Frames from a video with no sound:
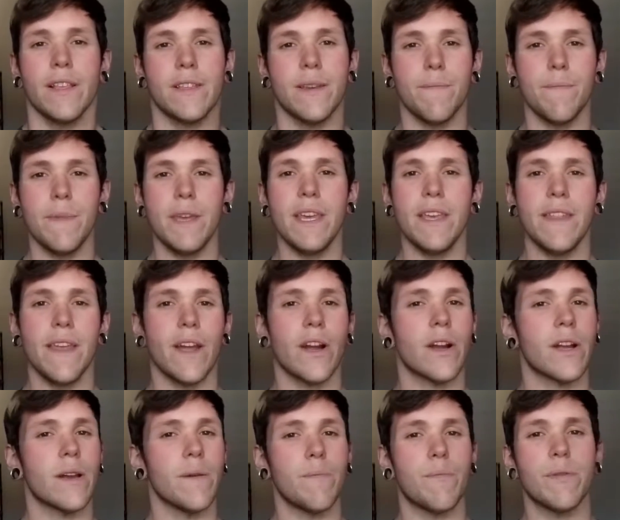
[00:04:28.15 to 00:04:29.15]
To me, they
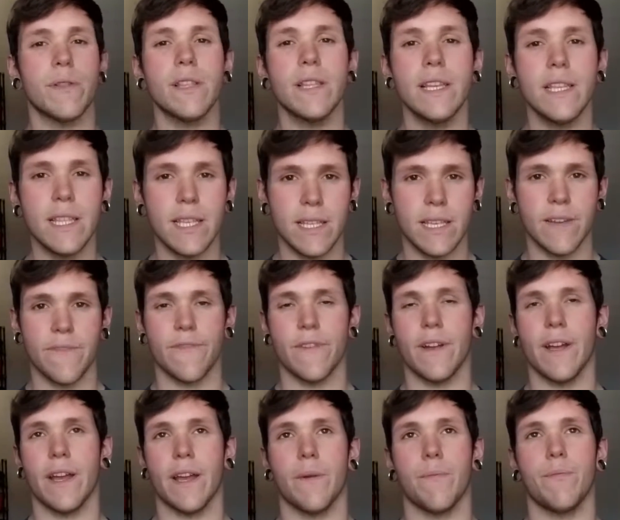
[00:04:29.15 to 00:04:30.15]
are completely
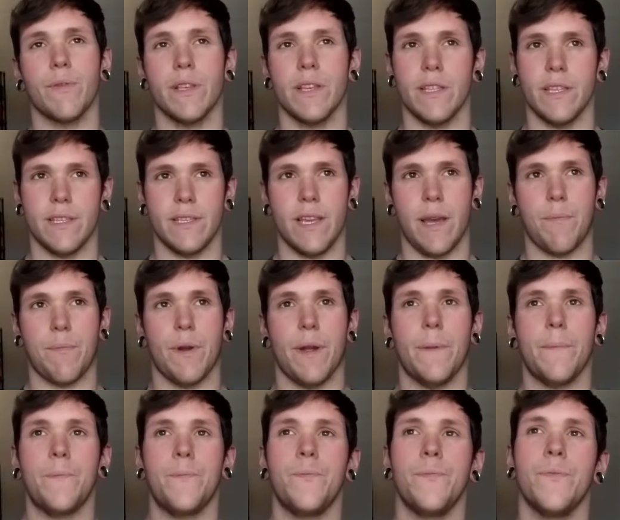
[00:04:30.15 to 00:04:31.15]
different and completely
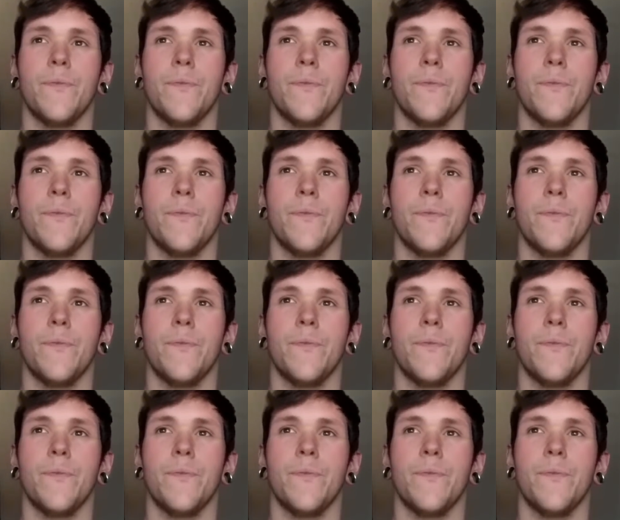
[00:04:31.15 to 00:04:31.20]
separate.